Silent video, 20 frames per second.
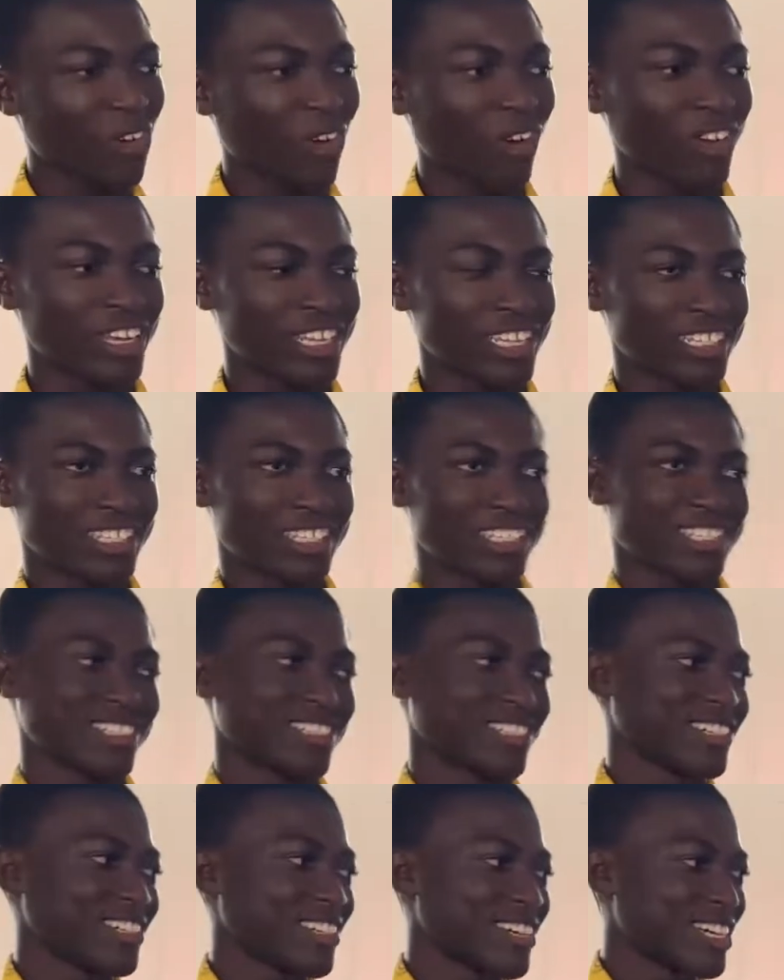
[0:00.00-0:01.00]
all
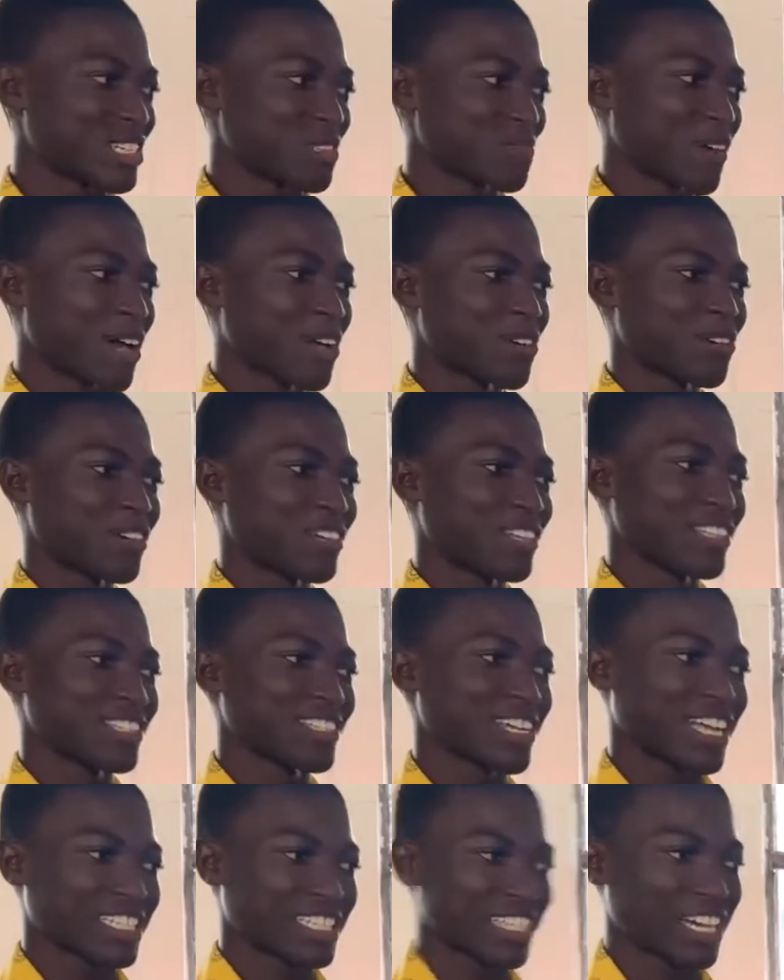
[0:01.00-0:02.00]
this. He inspired all this.
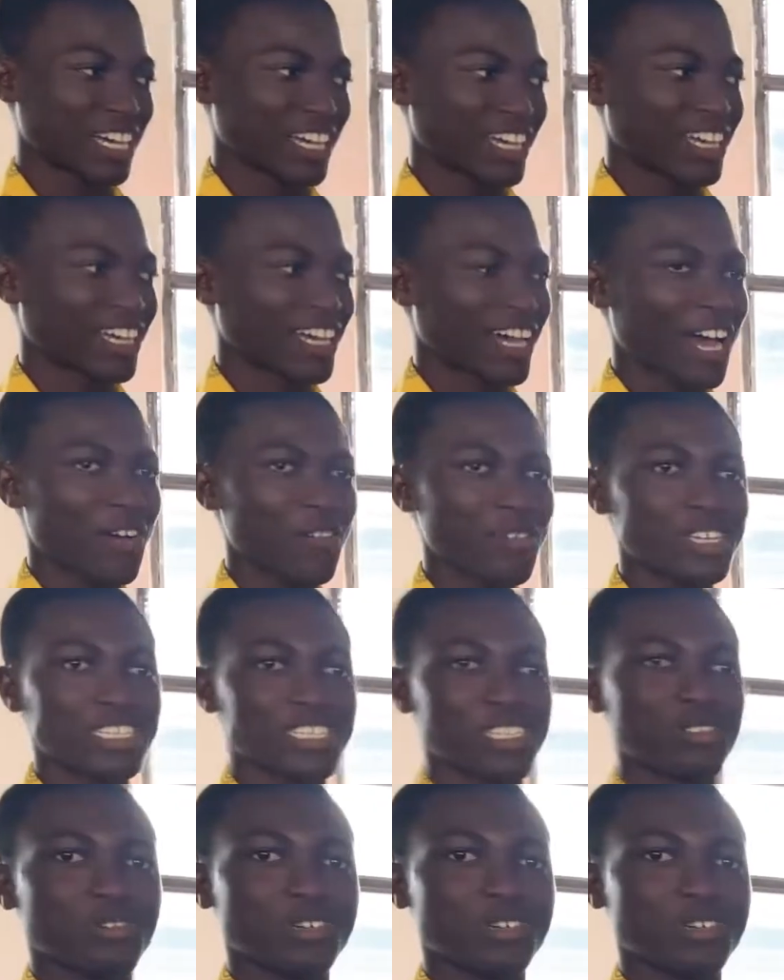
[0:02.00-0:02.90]
Amazing. I, wish he